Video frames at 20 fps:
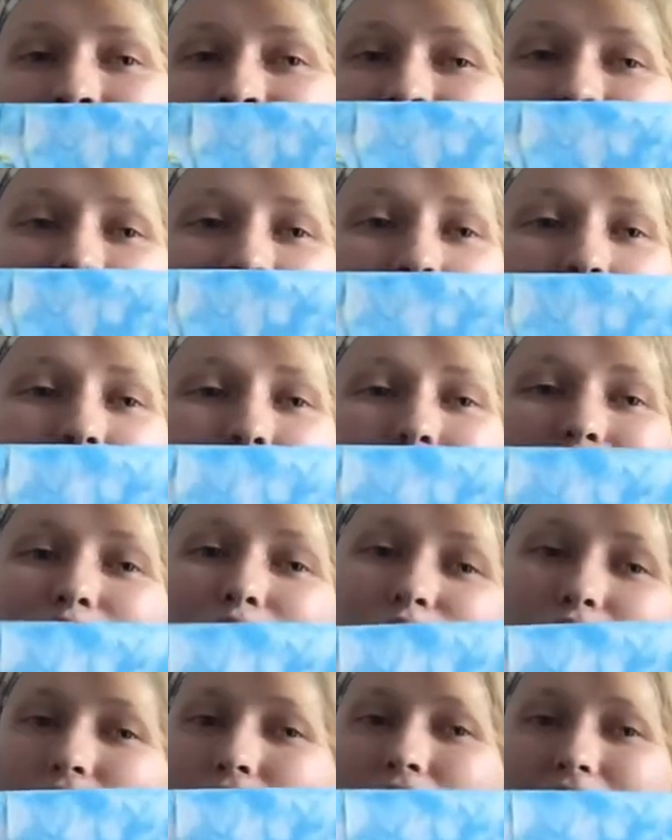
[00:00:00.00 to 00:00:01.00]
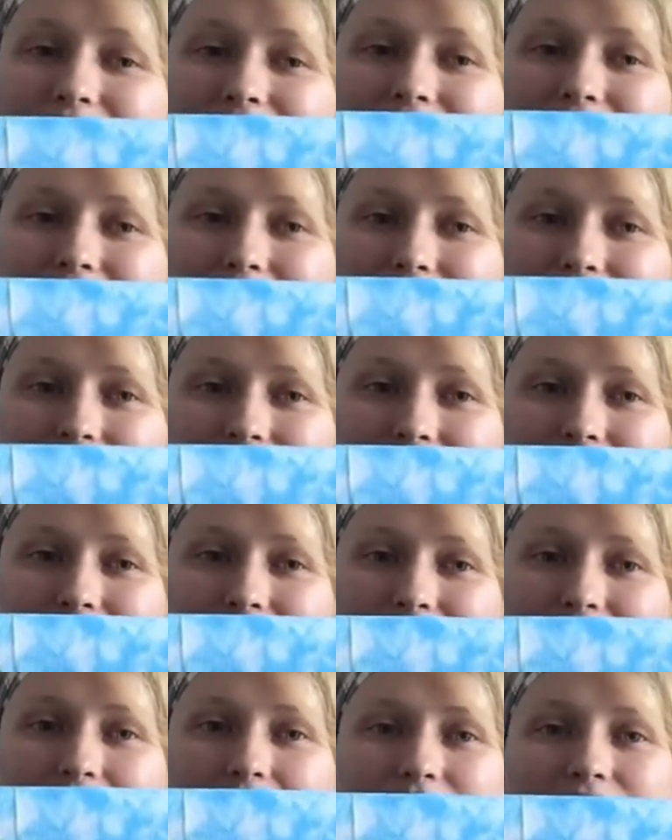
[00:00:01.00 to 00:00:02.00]
they would look awesome
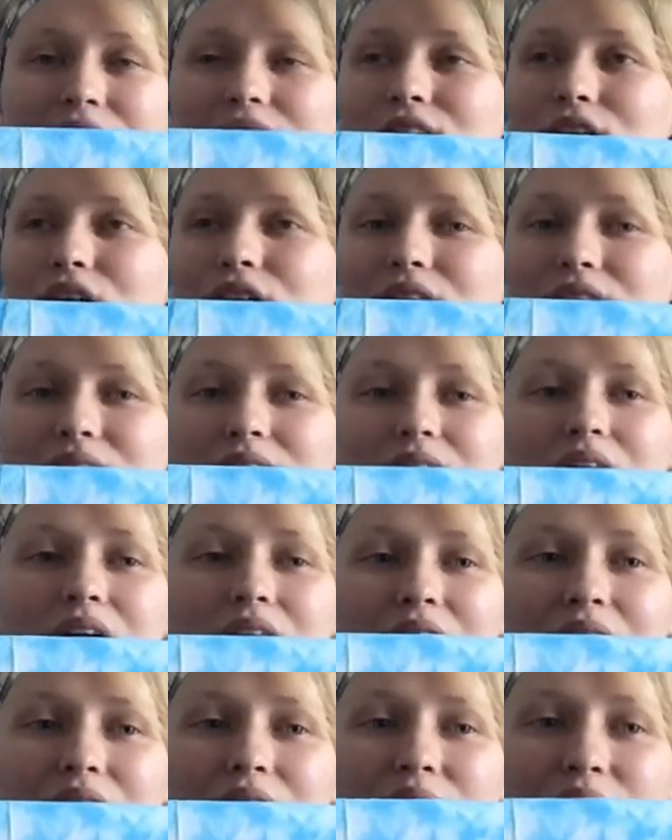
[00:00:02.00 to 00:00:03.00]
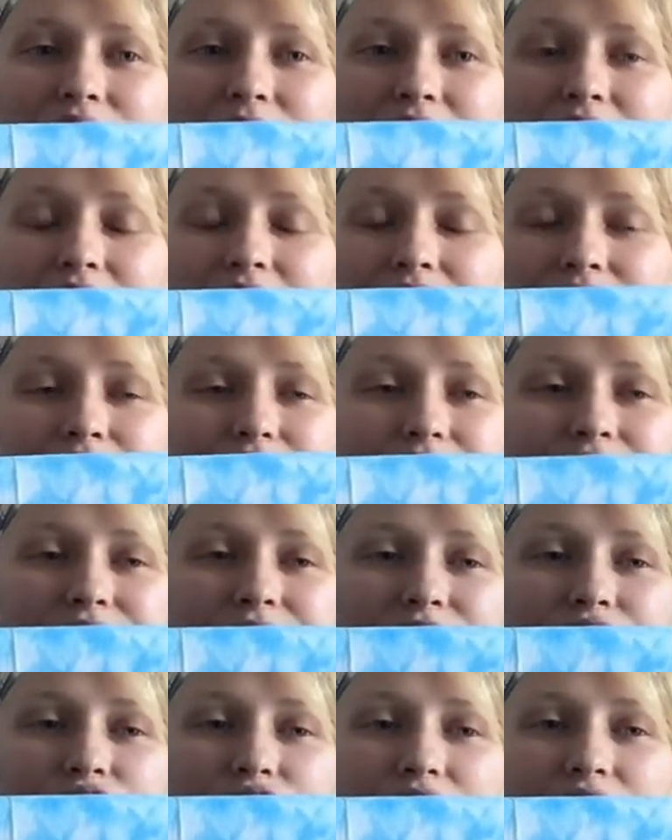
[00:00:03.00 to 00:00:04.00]
it's not that I'm
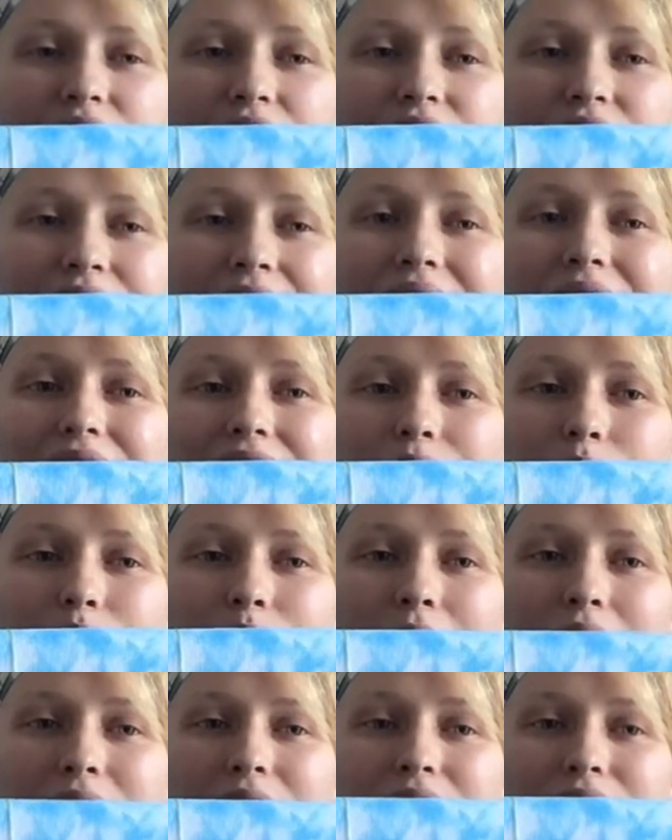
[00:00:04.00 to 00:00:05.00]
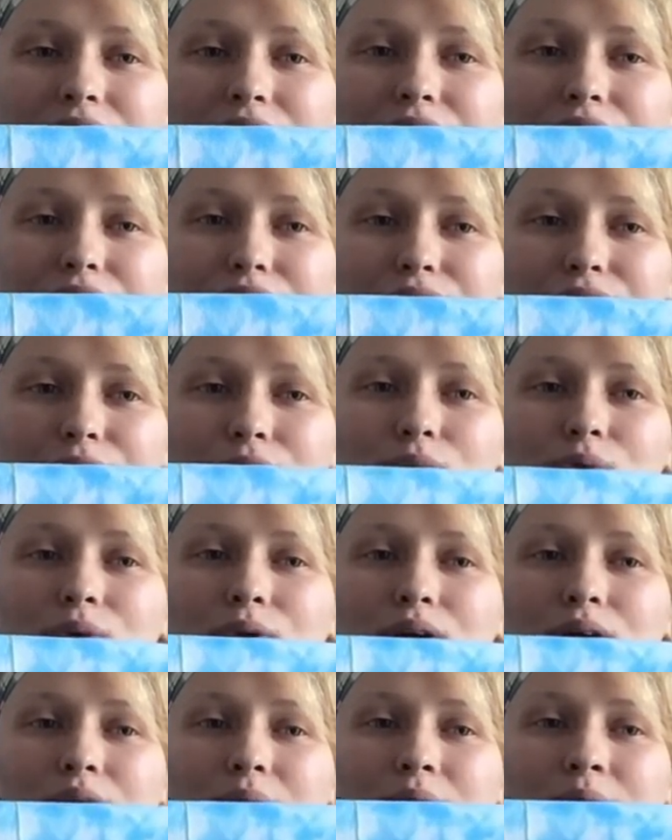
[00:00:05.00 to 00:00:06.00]
stitching like the petals
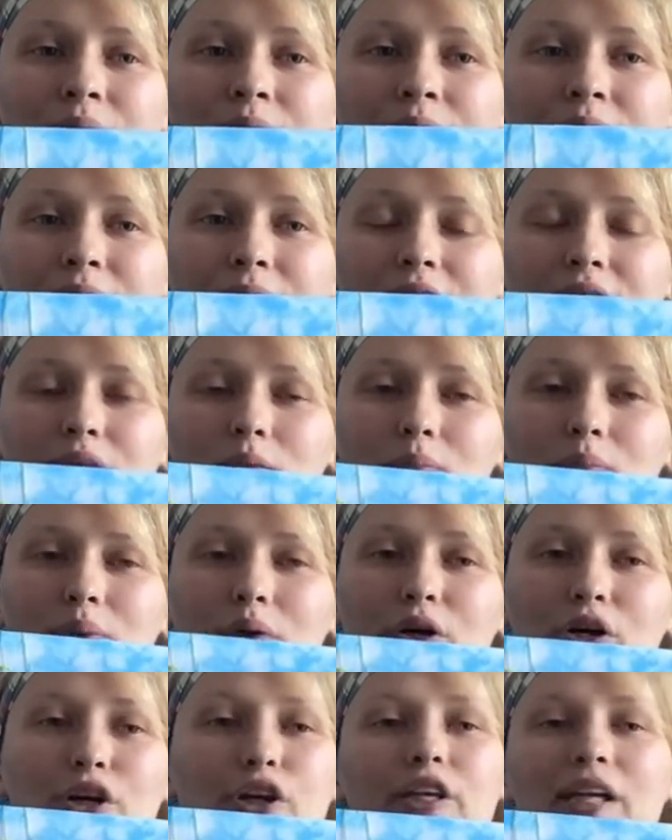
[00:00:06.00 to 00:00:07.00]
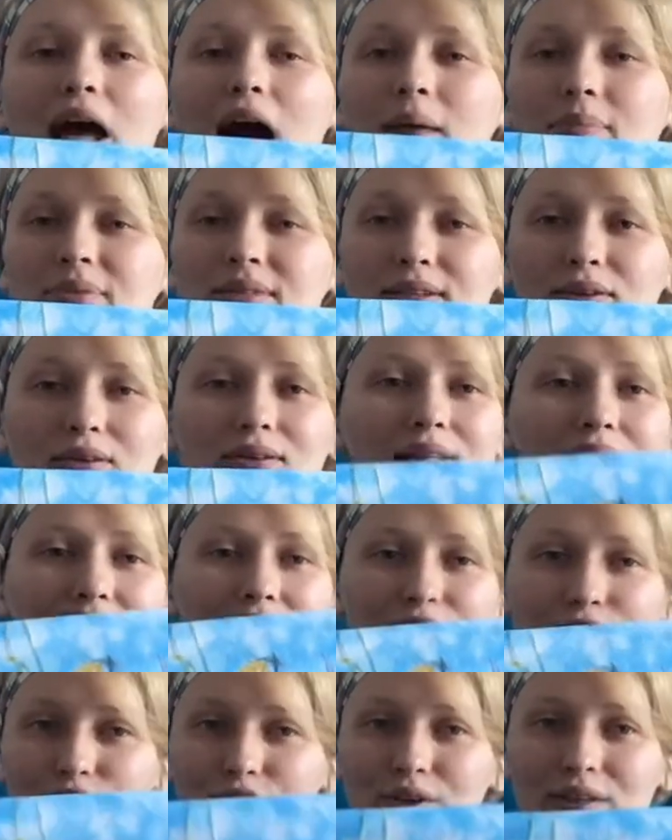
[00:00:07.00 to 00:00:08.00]
or the bird absolutely
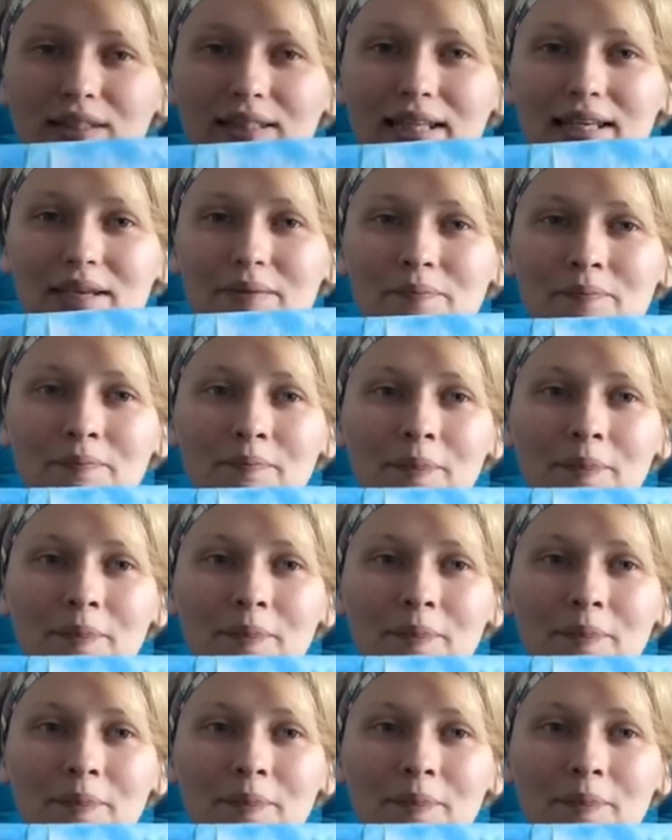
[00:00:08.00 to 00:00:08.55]
differently